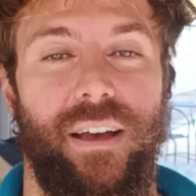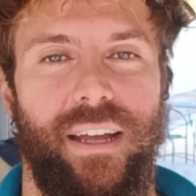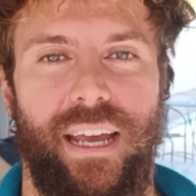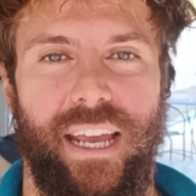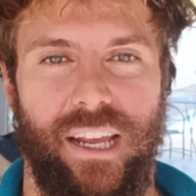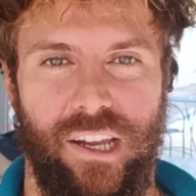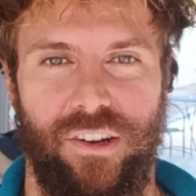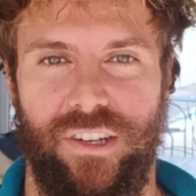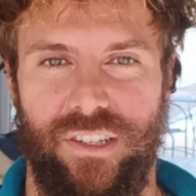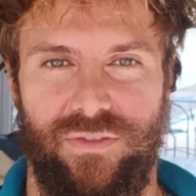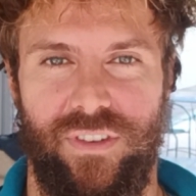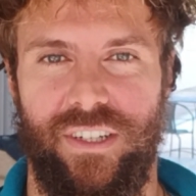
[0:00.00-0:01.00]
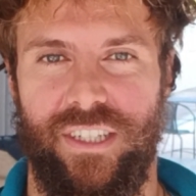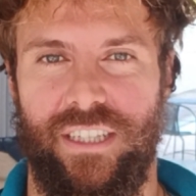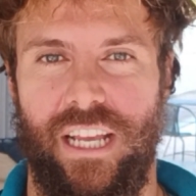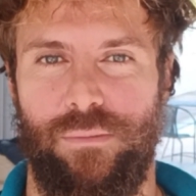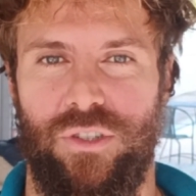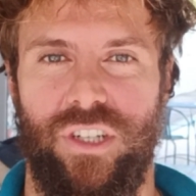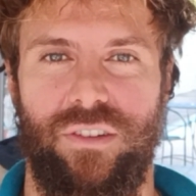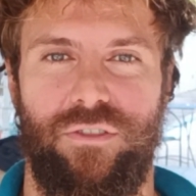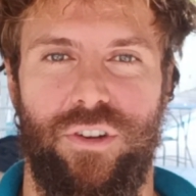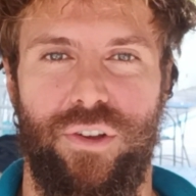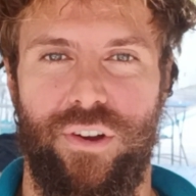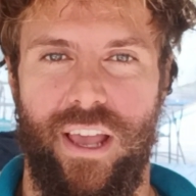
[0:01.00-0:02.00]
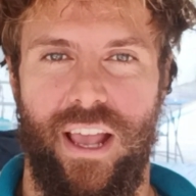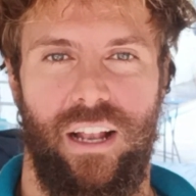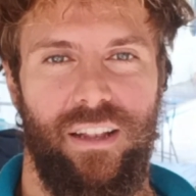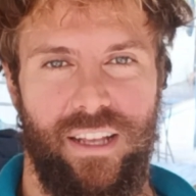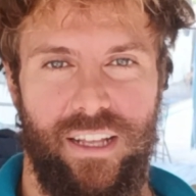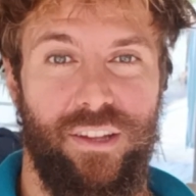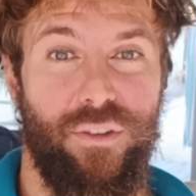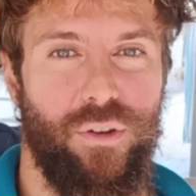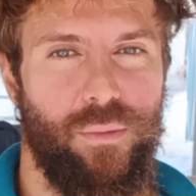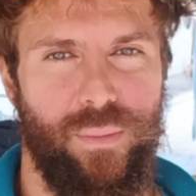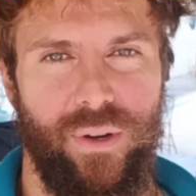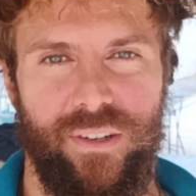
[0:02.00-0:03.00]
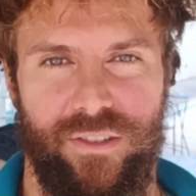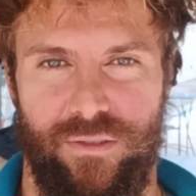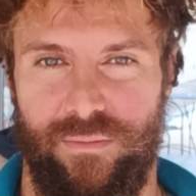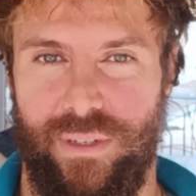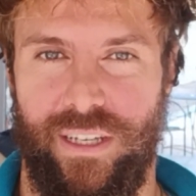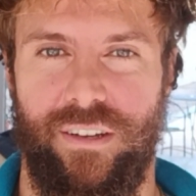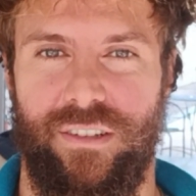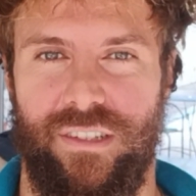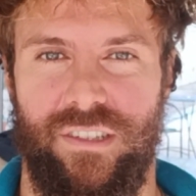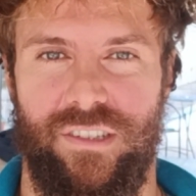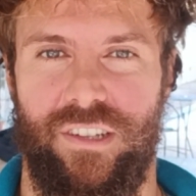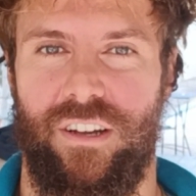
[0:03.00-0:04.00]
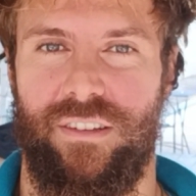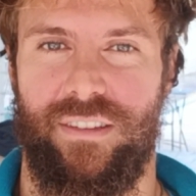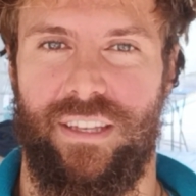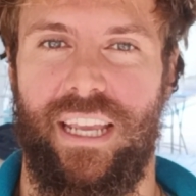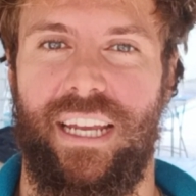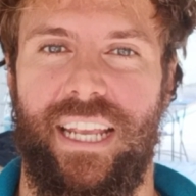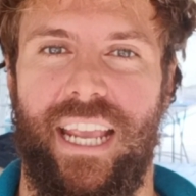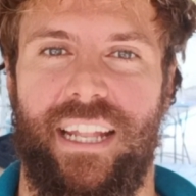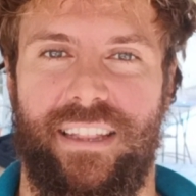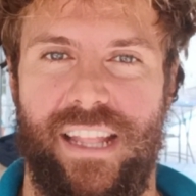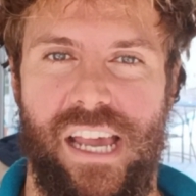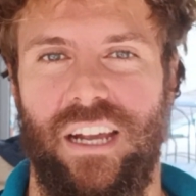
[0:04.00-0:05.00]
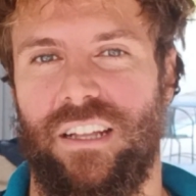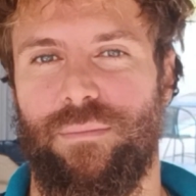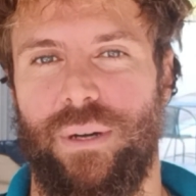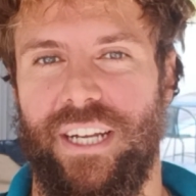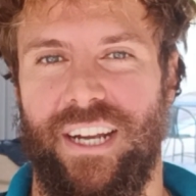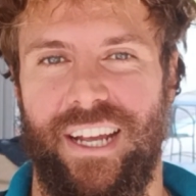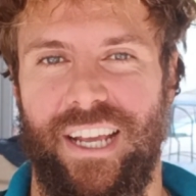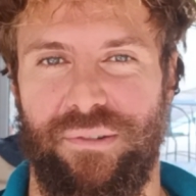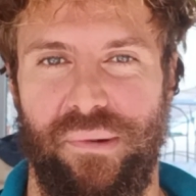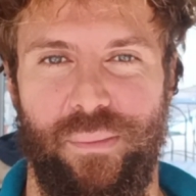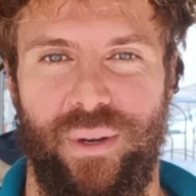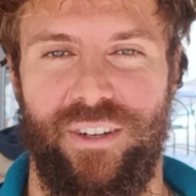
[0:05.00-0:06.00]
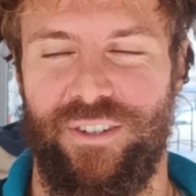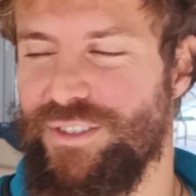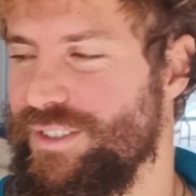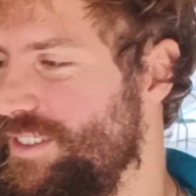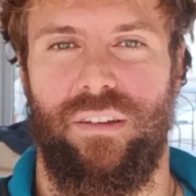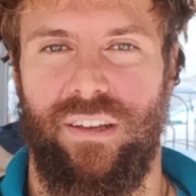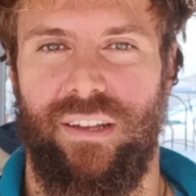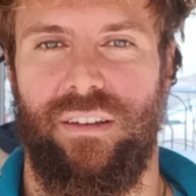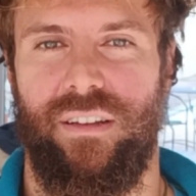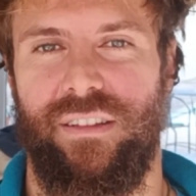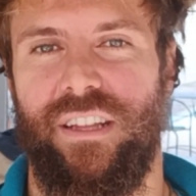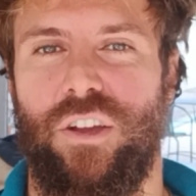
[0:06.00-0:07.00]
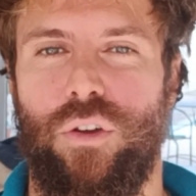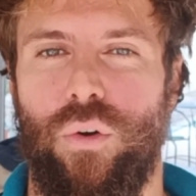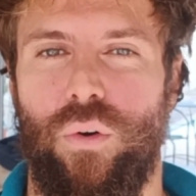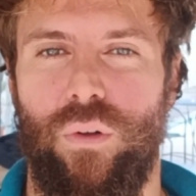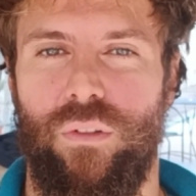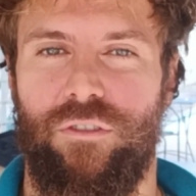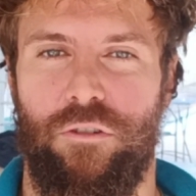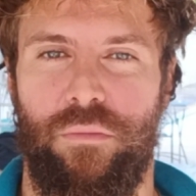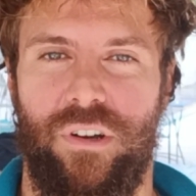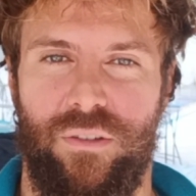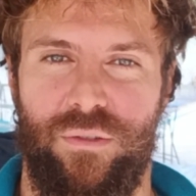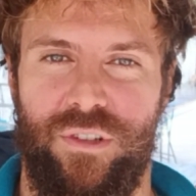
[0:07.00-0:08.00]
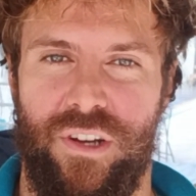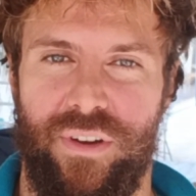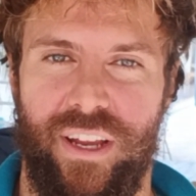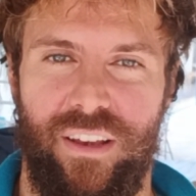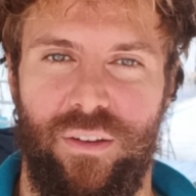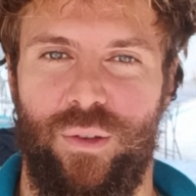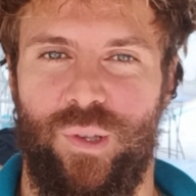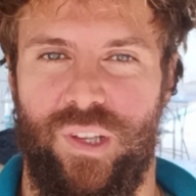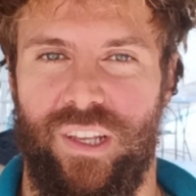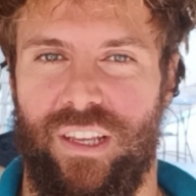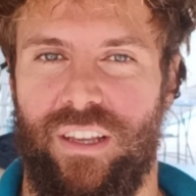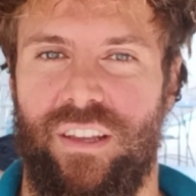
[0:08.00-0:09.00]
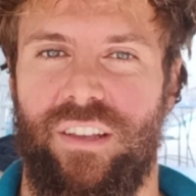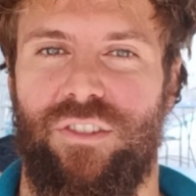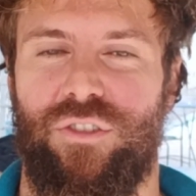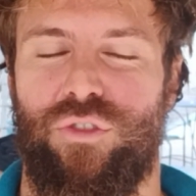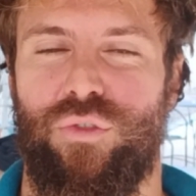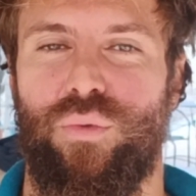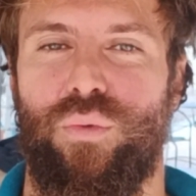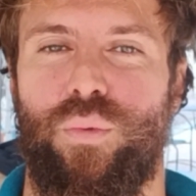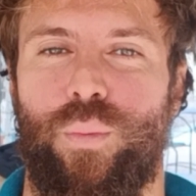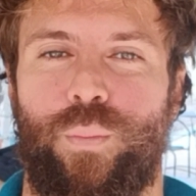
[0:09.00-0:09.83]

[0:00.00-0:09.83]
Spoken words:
anger is very damaging for your health, and the other person, because it's not getting attacked by an angry person. And then the goal for Marcus Aurelius is to